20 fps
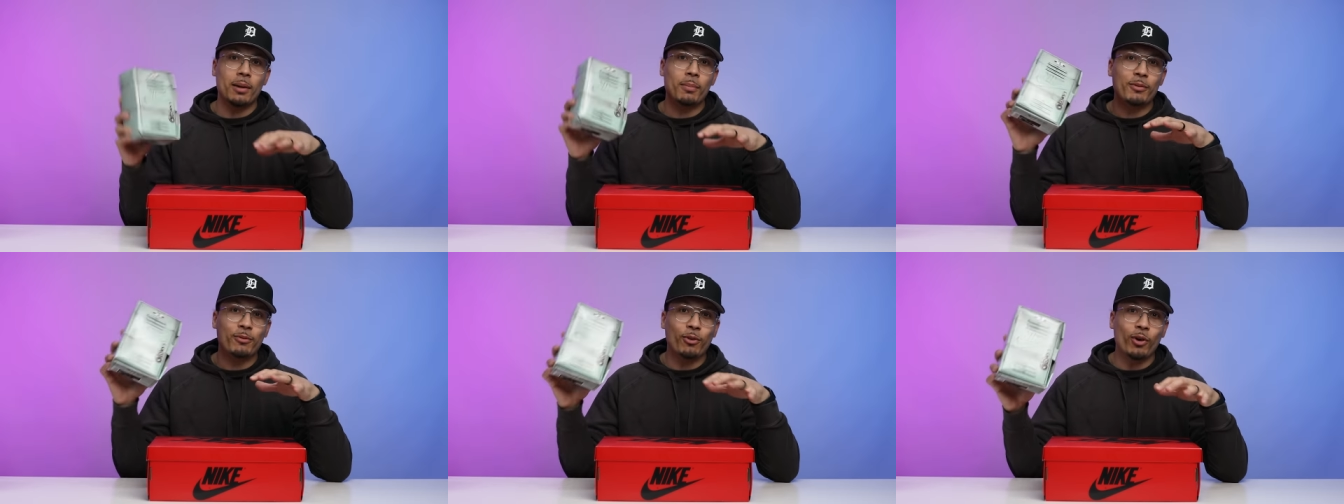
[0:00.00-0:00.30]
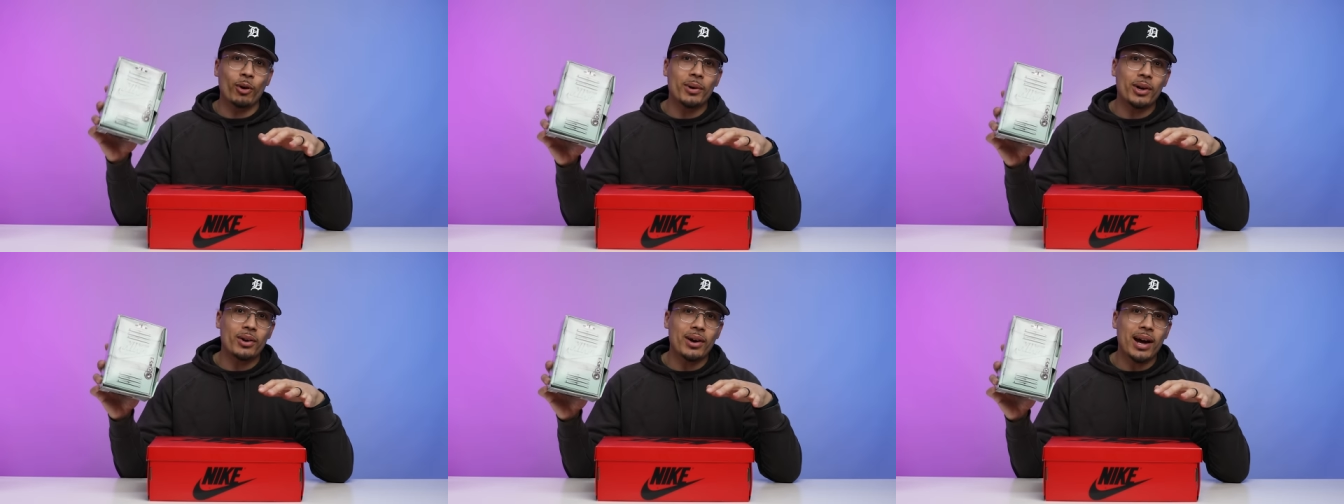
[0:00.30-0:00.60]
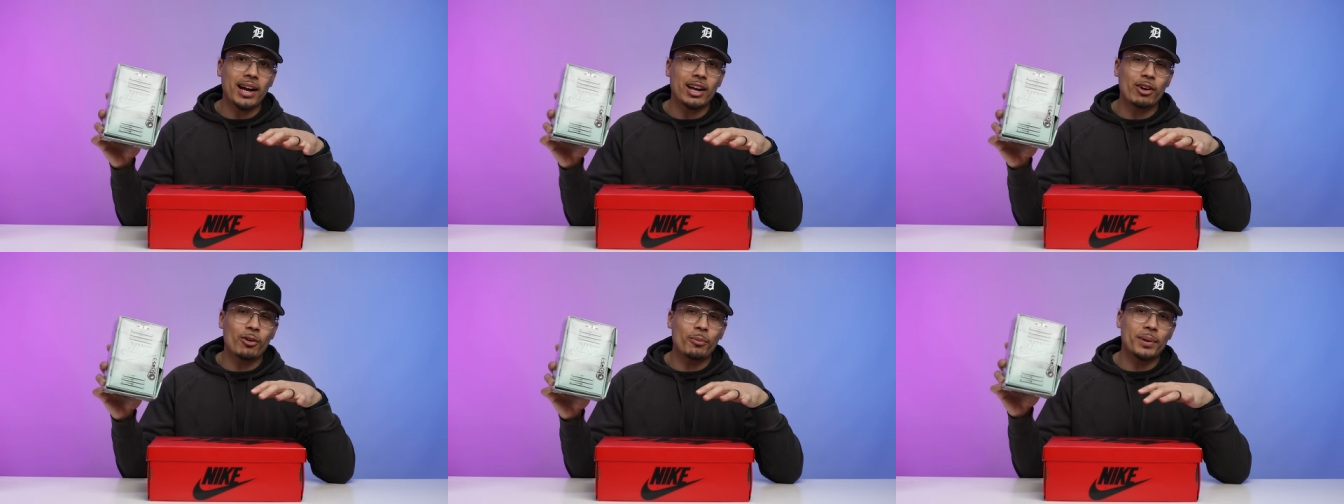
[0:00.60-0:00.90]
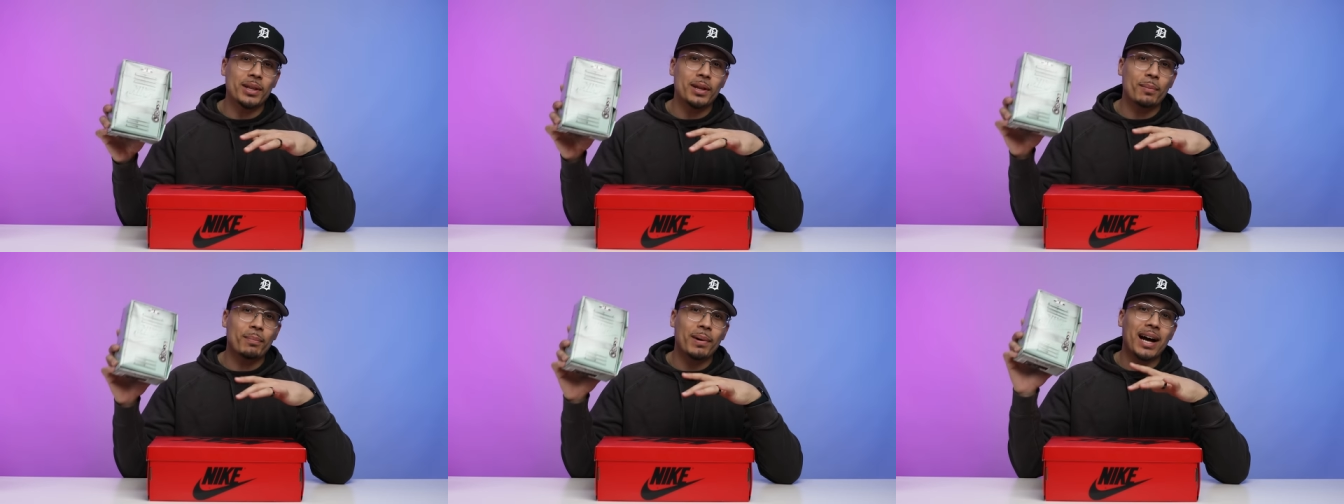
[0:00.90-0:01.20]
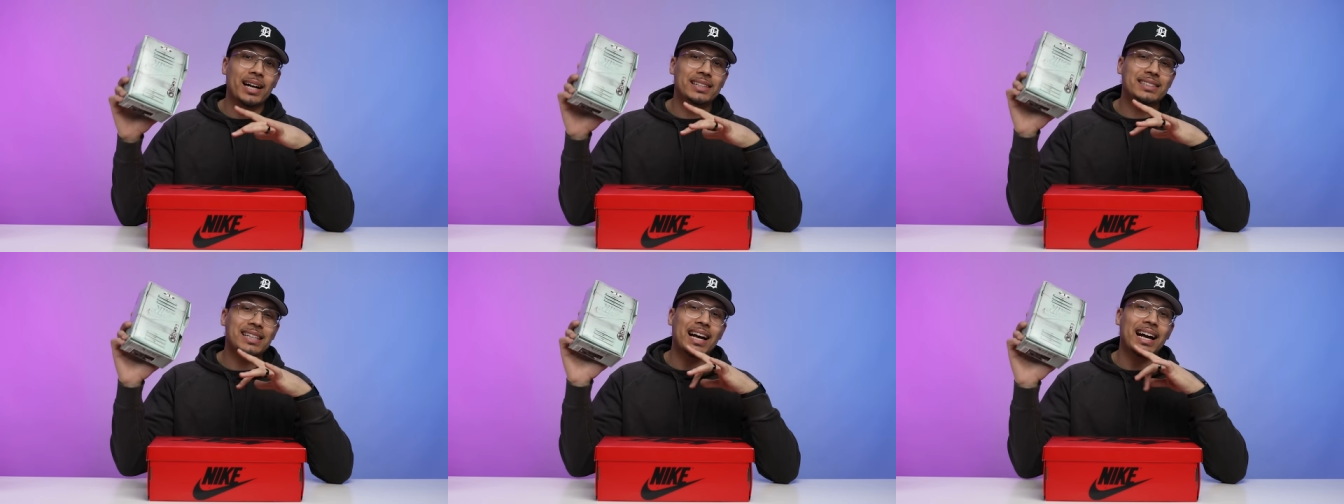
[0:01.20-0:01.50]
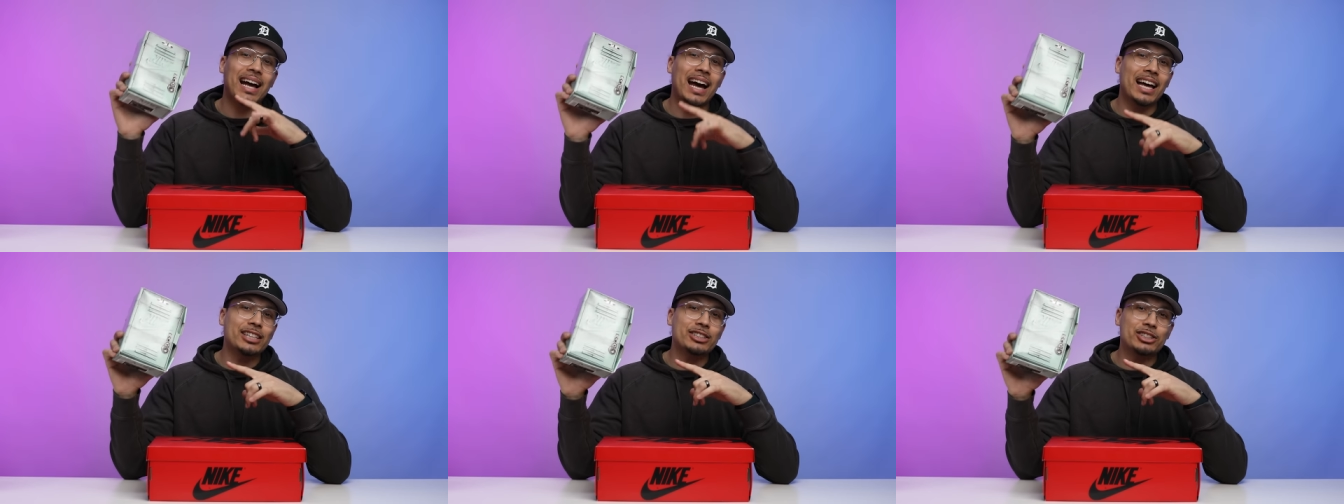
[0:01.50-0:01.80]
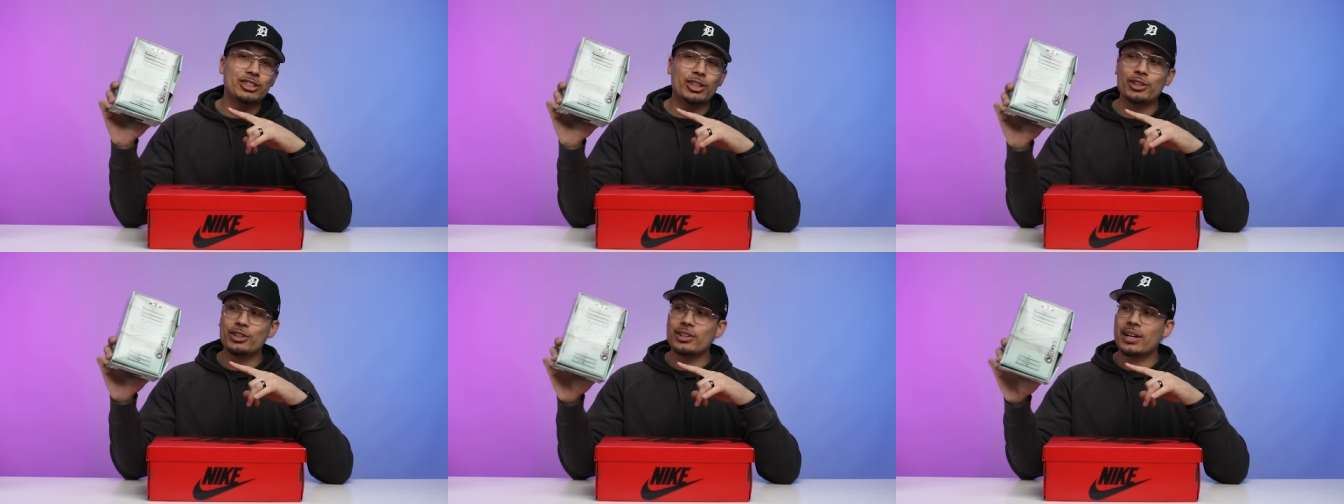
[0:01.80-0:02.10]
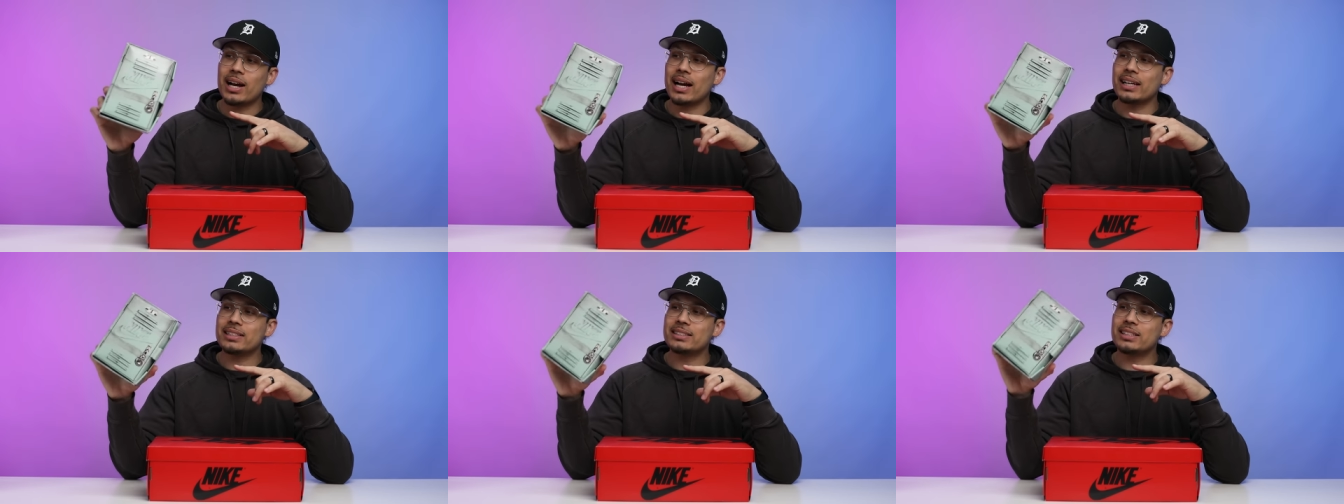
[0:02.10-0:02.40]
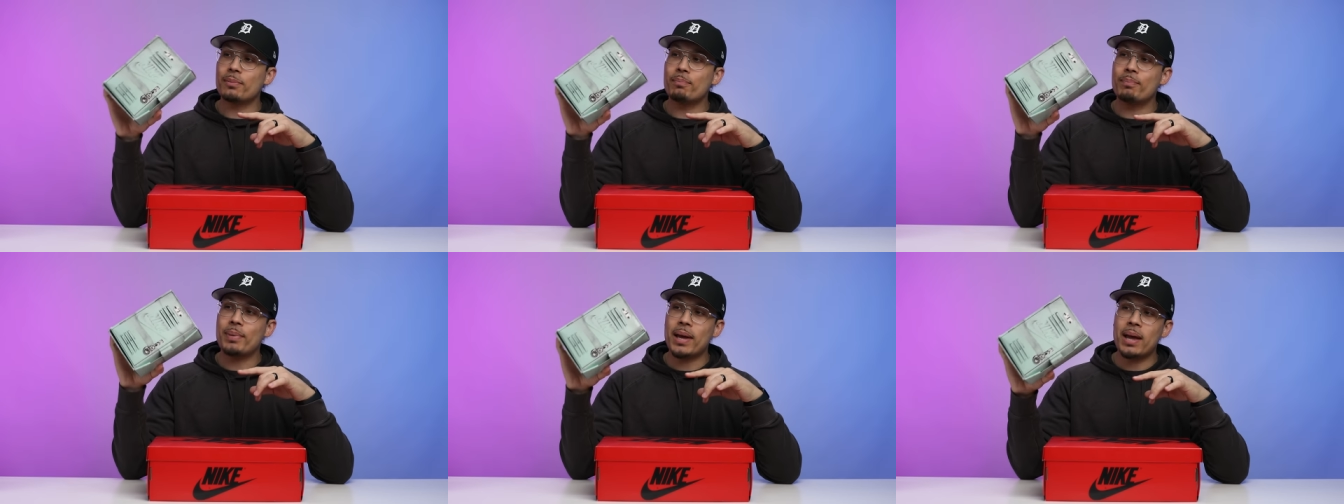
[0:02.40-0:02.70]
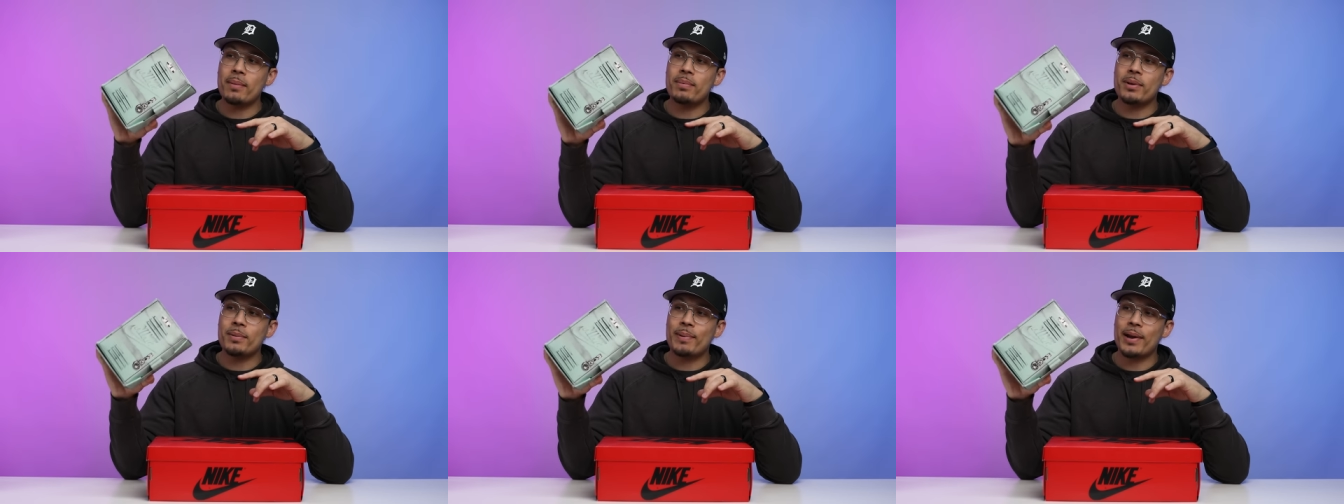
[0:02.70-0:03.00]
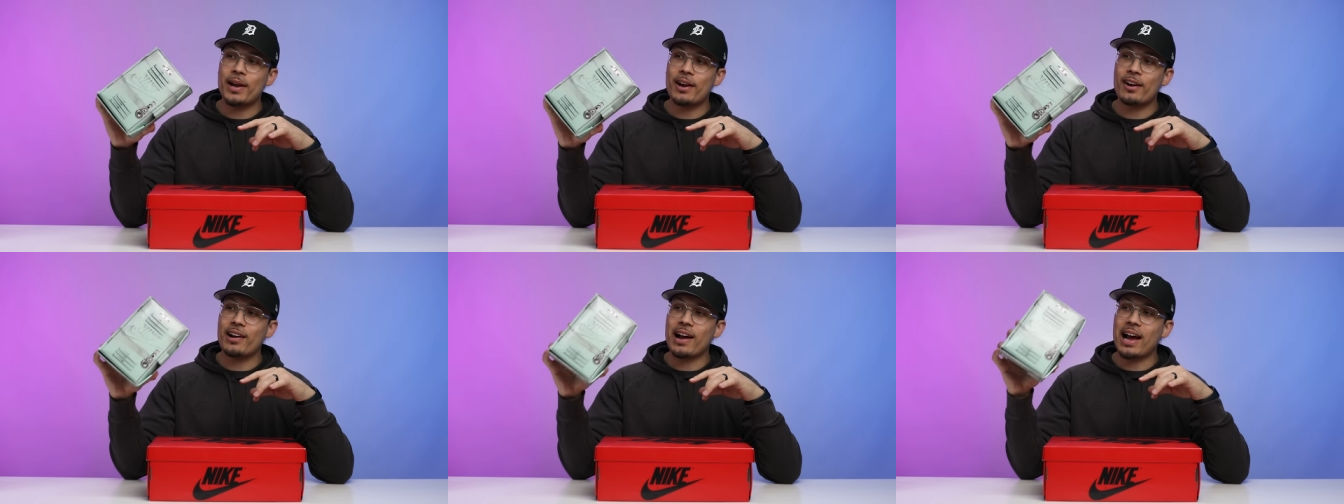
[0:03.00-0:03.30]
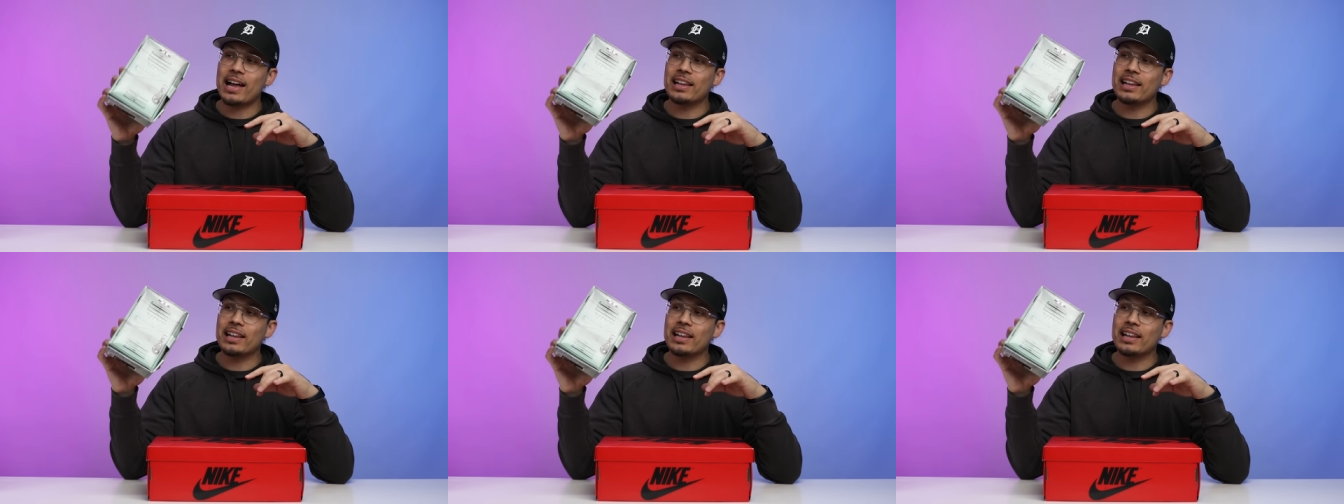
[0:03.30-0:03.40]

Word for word: Now, before we crack open the box, I gotta show you guys the baby pair.